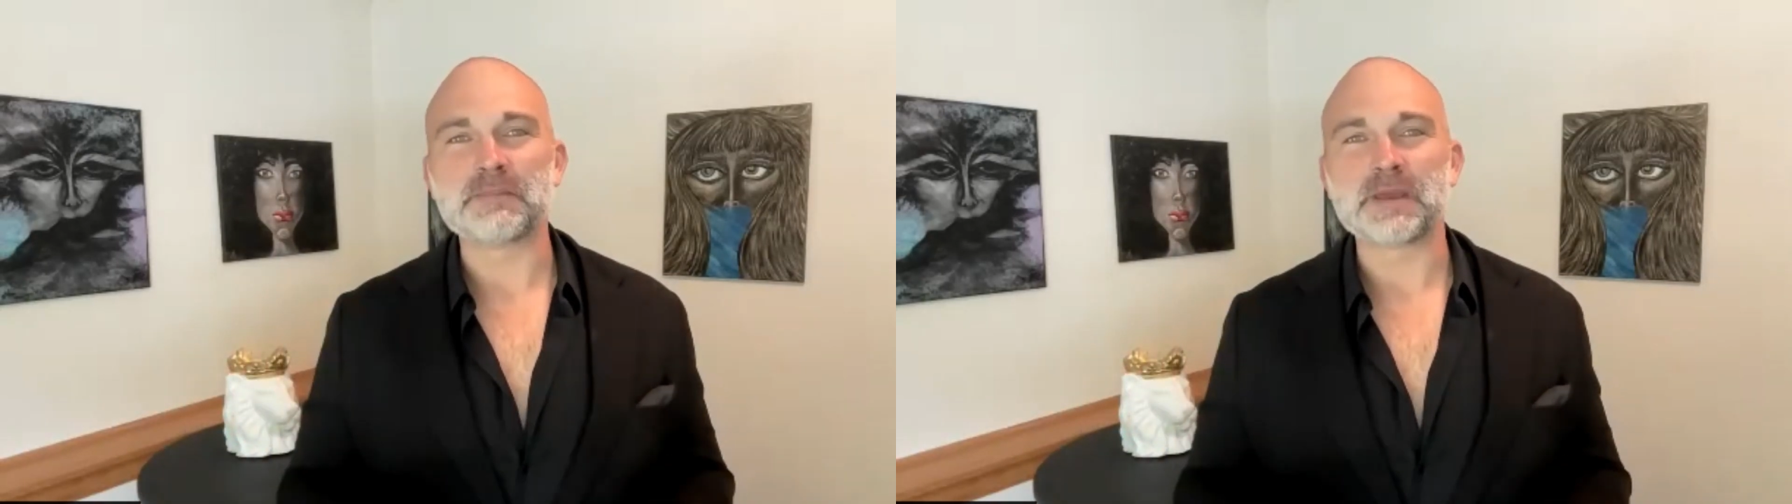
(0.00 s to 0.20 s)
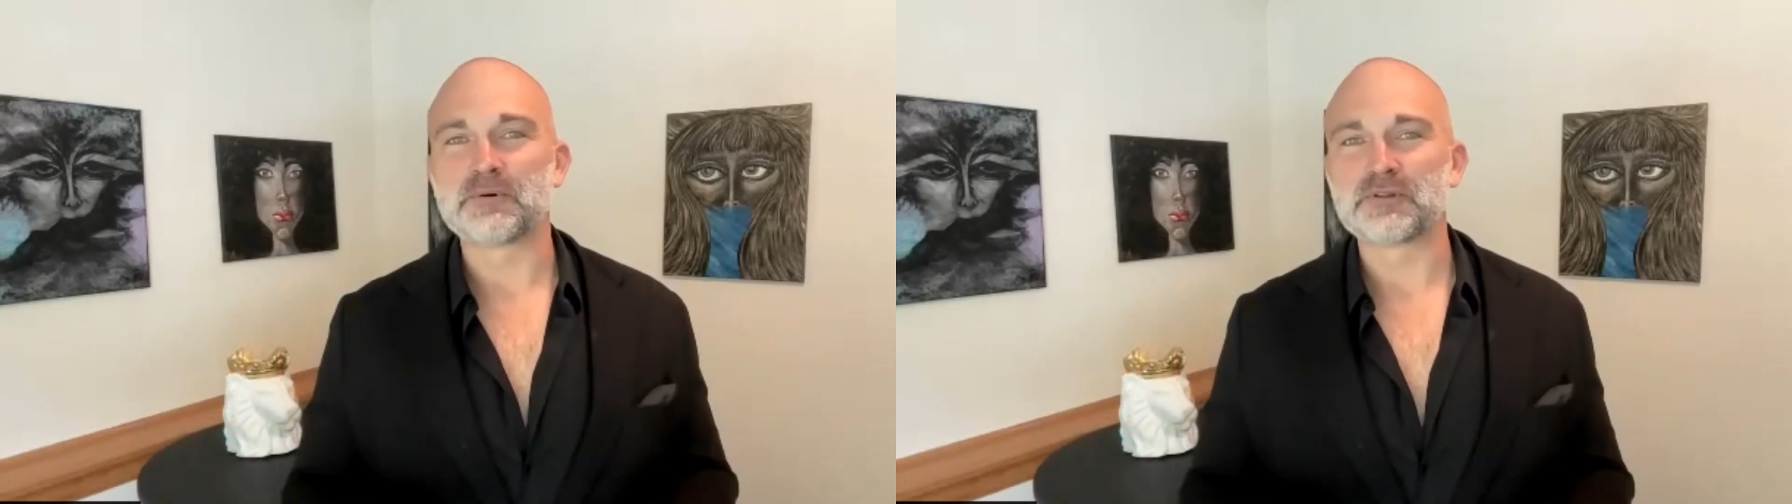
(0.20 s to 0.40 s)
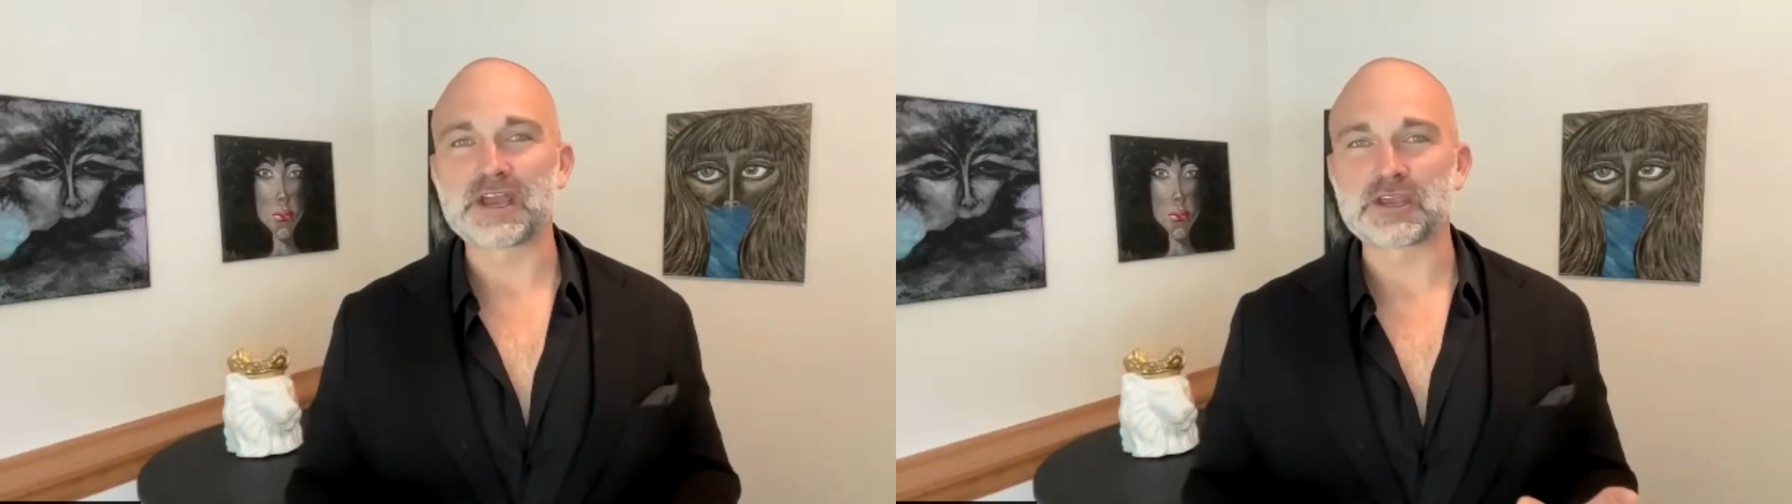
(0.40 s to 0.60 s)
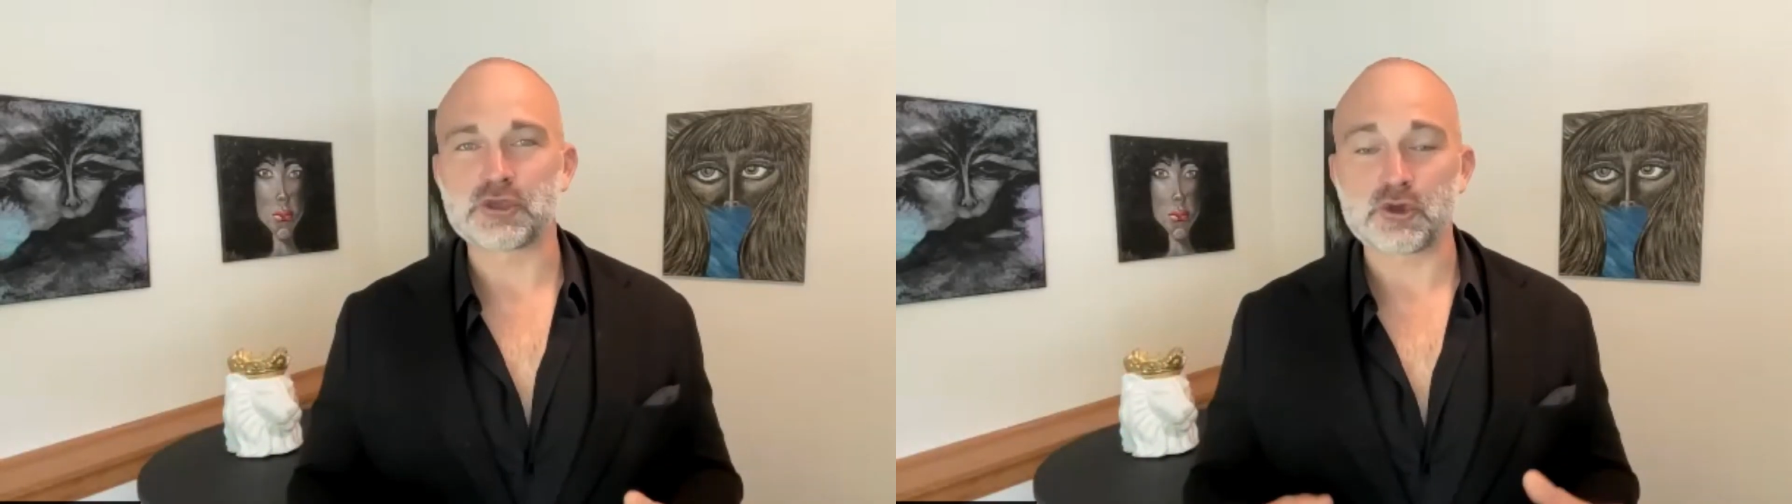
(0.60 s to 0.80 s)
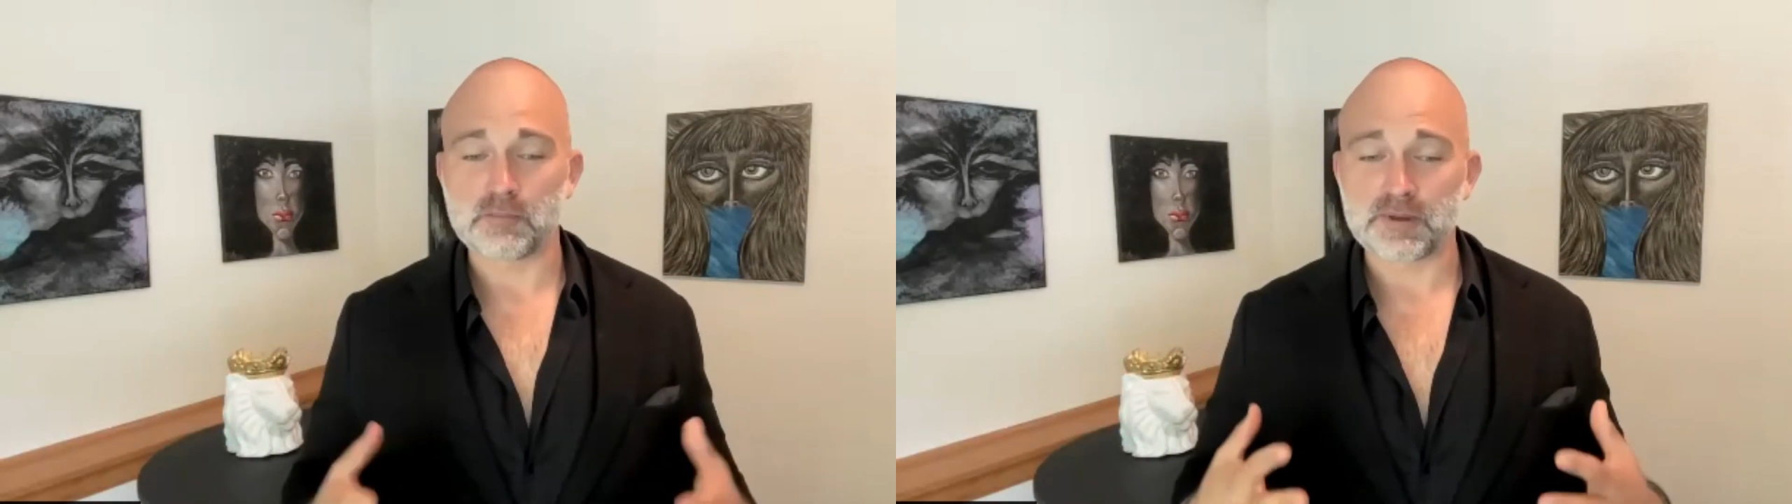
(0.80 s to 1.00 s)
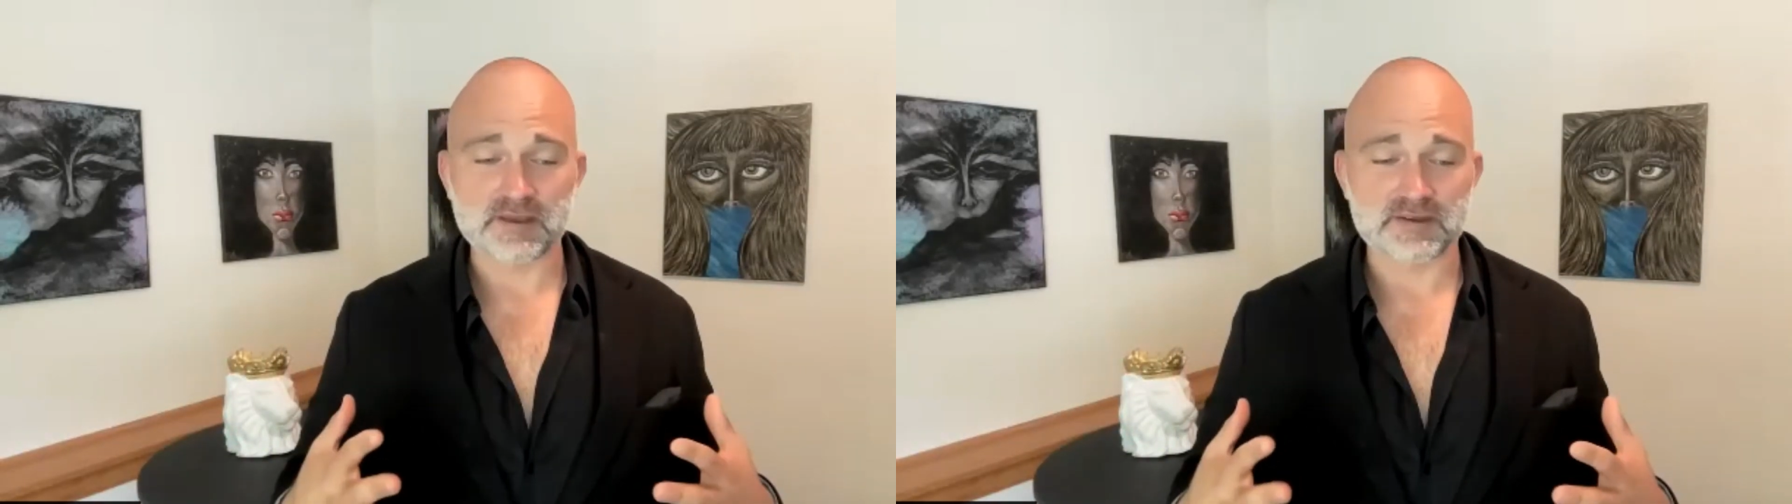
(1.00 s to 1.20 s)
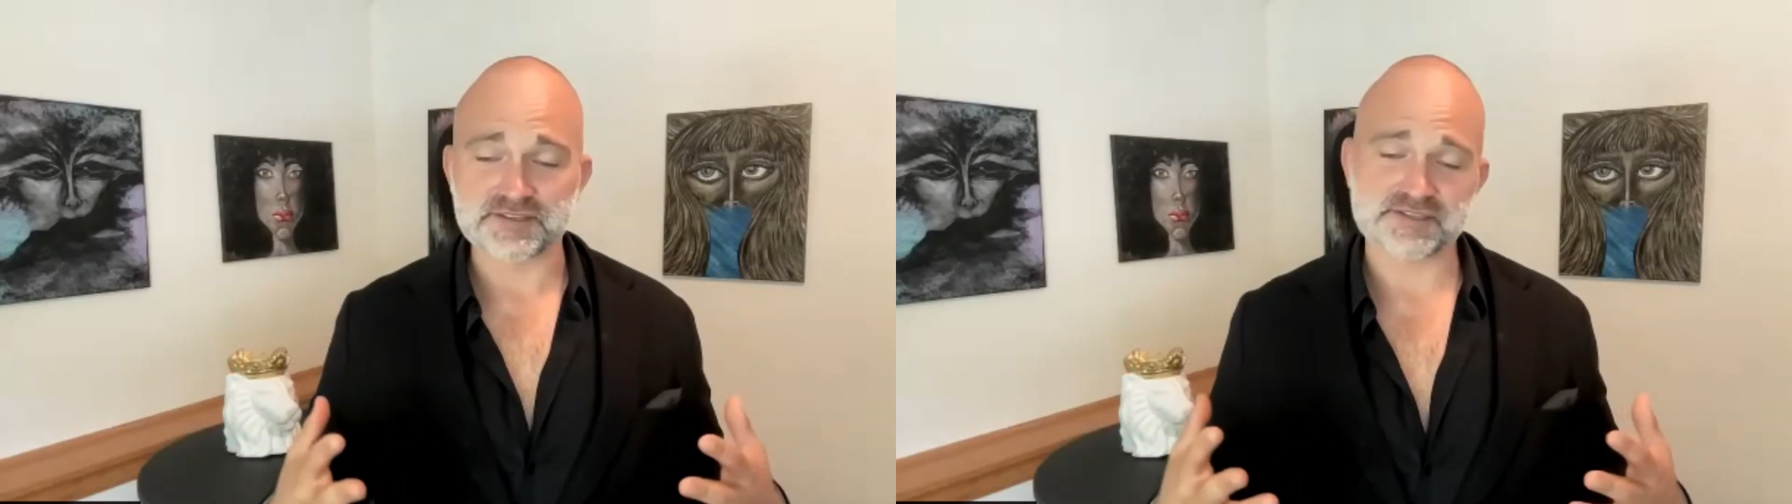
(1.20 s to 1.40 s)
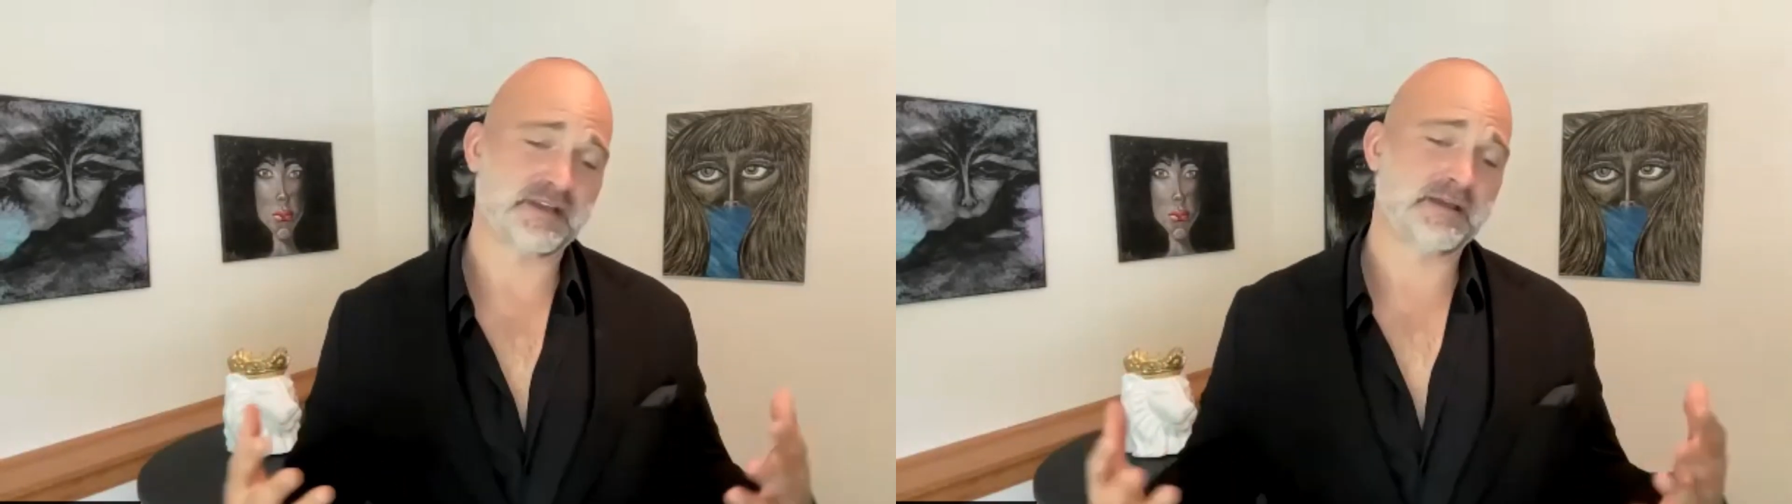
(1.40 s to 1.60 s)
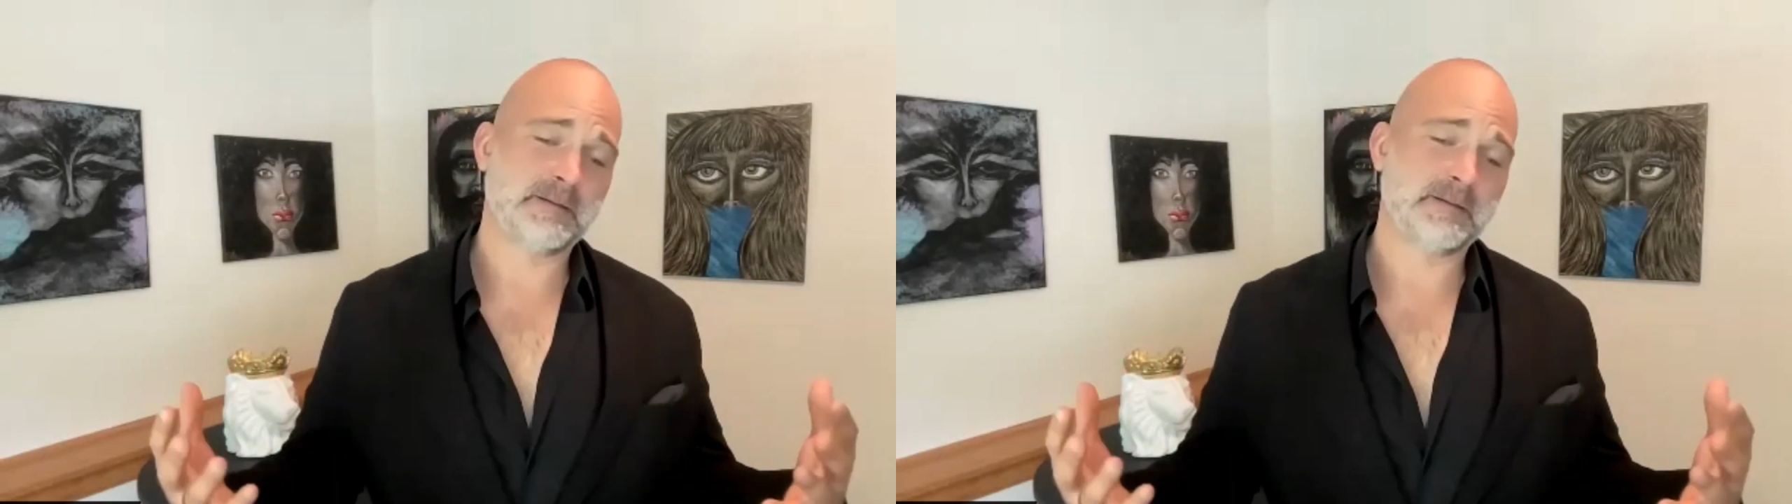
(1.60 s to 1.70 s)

people like you, because